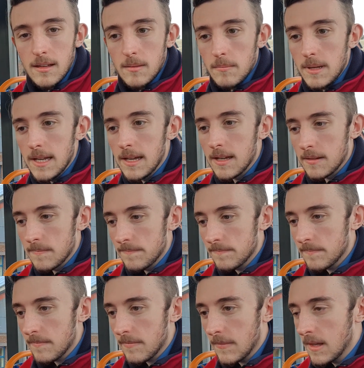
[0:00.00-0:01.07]
but yeah,
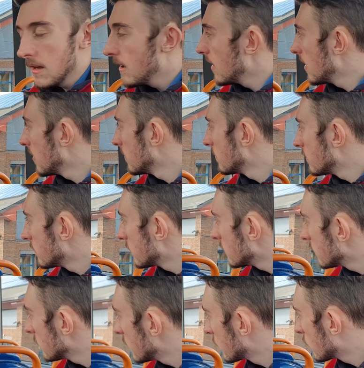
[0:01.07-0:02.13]

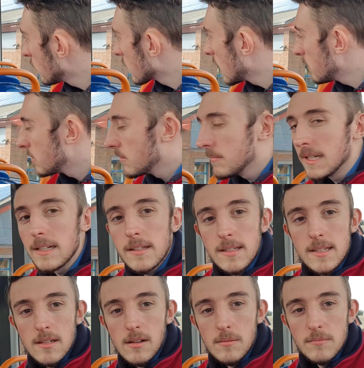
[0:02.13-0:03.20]
I've got a couple of minutes,
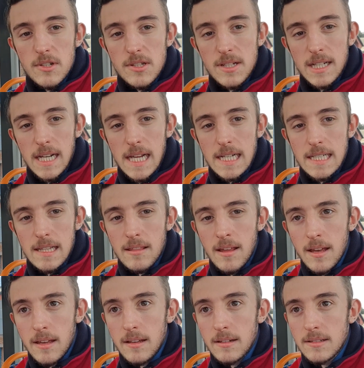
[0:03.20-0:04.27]
so I'm just going to end it
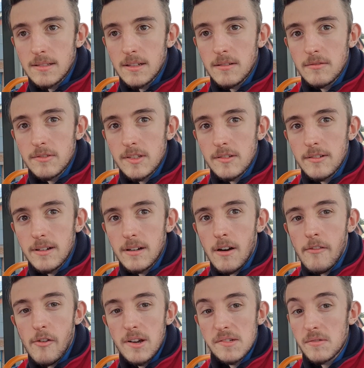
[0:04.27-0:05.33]
there, because
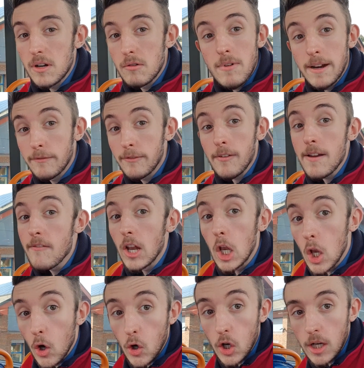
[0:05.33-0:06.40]
otherwise I'm going to rant for even
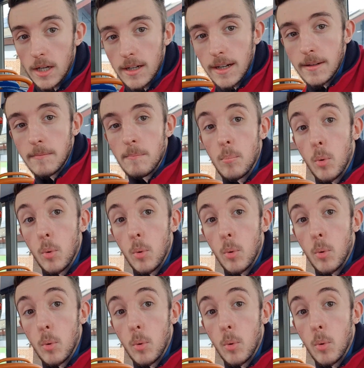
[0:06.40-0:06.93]
longer and